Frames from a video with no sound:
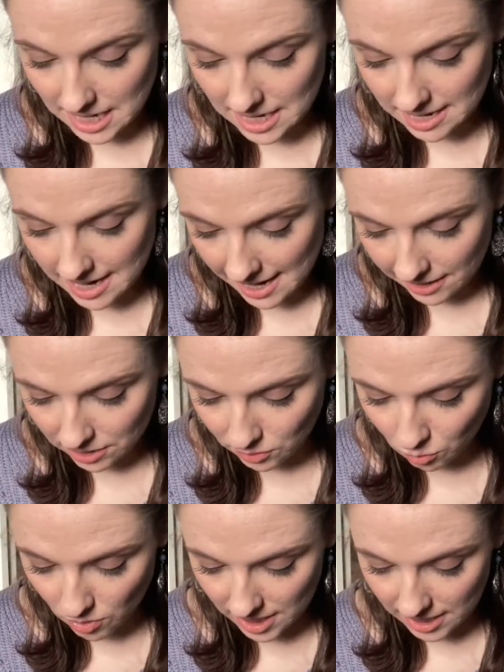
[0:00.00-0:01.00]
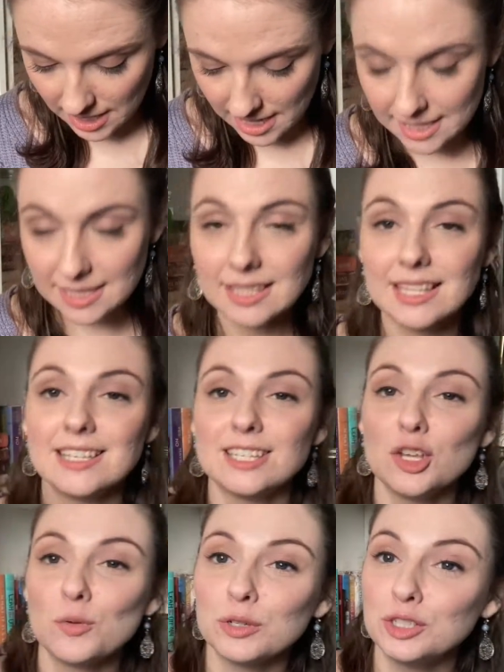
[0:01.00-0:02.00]
The next one is the
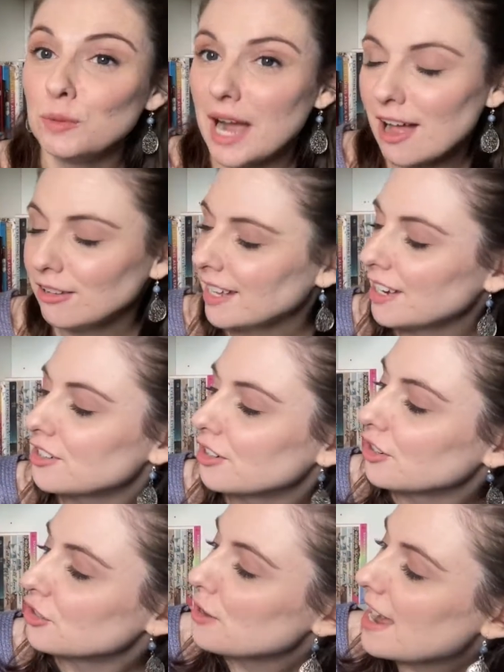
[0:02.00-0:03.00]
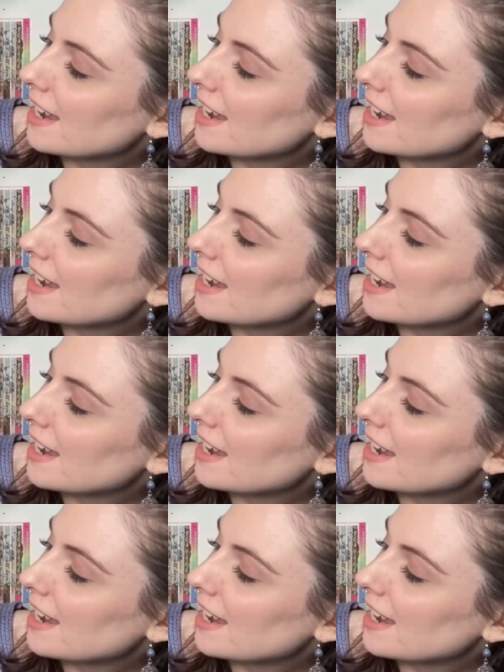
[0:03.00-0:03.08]
sequel to Outlander,